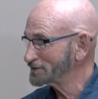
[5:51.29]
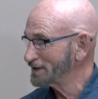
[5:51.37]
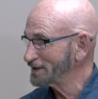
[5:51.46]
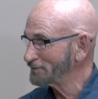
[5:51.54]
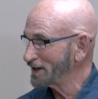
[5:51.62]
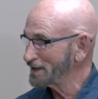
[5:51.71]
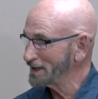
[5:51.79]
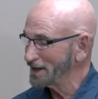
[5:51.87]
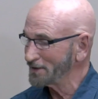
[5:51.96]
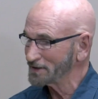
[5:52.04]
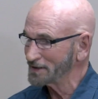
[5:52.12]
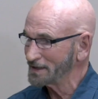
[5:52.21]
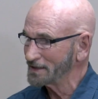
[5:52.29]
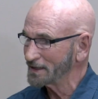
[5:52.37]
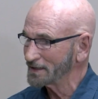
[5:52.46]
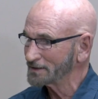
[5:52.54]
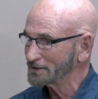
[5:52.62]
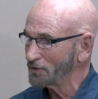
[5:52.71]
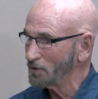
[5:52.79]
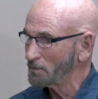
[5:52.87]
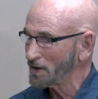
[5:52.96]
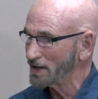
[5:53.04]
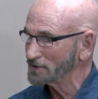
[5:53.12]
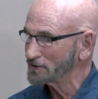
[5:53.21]
Right now, the whole
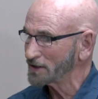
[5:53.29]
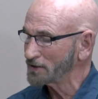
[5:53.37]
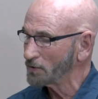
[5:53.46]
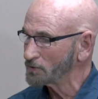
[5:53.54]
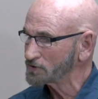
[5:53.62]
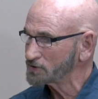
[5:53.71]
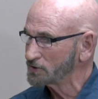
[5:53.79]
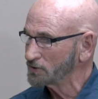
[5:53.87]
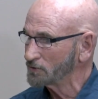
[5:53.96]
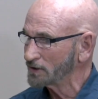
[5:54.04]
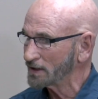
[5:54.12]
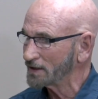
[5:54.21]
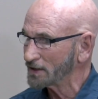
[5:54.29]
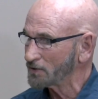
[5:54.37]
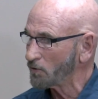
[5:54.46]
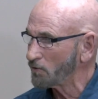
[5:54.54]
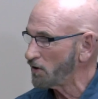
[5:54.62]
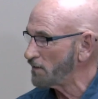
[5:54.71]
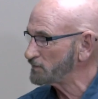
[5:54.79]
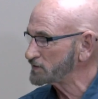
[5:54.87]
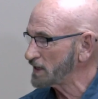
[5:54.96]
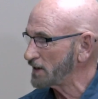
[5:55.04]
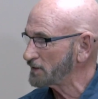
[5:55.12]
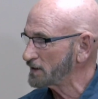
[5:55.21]
project goes to a Corps office
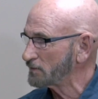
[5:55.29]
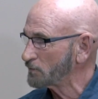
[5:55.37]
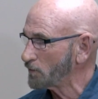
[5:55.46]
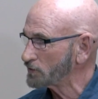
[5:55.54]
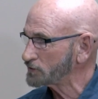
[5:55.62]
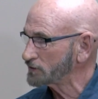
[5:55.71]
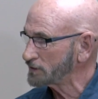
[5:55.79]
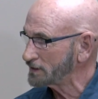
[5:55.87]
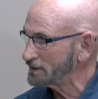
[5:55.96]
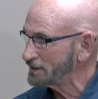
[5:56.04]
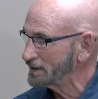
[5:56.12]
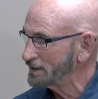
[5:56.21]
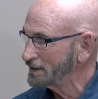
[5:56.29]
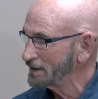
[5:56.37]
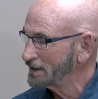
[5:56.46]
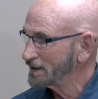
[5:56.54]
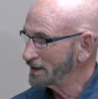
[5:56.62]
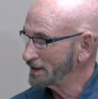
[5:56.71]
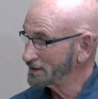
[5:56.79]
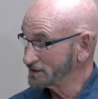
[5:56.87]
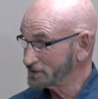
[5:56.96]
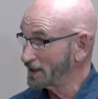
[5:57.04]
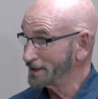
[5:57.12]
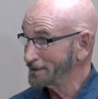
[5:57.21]
out in Washington, the
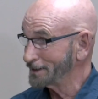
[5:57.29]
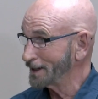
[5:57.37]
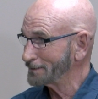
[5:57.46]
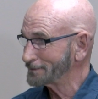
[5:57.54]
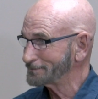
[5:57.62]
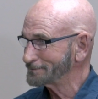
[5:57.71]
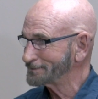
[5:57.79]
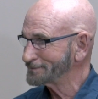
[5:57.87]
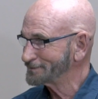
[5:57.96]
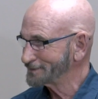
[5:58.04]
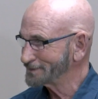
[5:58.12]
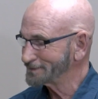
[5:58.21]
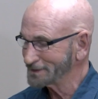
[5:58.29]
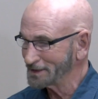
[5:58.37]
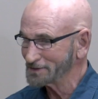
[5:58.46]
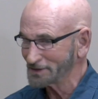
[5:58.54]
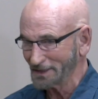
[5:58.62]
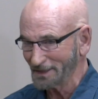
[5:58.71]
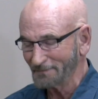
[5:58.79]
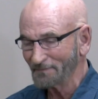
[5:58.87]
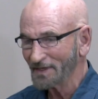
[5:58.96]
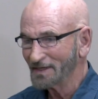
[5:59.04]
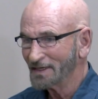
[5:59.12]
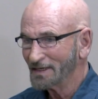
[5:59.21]
state, not DC.
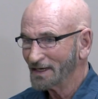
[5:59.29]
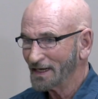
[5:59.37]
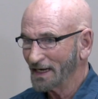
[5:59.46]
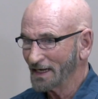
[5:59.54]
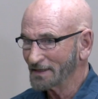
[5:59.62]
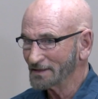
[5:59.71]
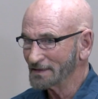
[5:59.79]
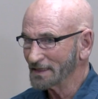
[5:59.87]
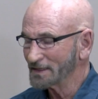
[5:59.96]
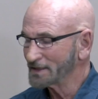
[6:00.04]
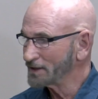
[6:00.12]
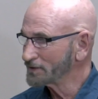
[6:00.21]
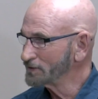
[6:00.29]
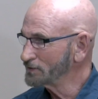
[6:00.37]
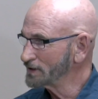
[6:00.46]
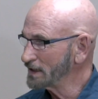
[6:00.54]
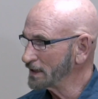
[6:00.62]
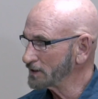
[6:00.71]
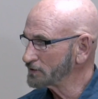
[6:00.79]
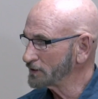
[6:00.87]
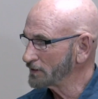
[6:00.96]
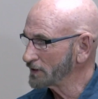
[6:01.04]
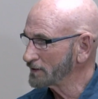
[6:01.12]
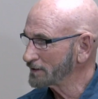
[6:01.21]
And they'll do the
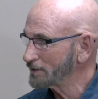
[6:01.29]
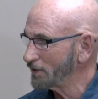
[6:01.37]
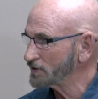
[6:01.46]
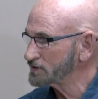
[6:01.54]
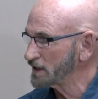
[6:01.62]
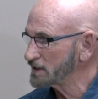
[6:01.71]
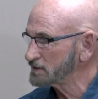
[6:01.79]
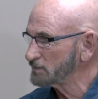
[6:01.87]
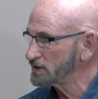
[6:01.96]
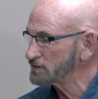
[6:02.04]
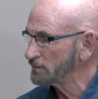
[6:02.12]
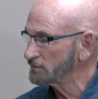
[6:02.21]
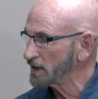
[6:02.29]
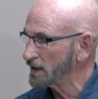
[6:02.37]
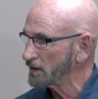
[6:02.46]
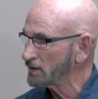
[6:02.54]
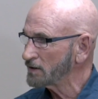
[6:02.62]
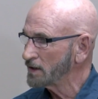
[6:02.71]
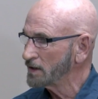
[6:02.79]
engineering cost estimates from there.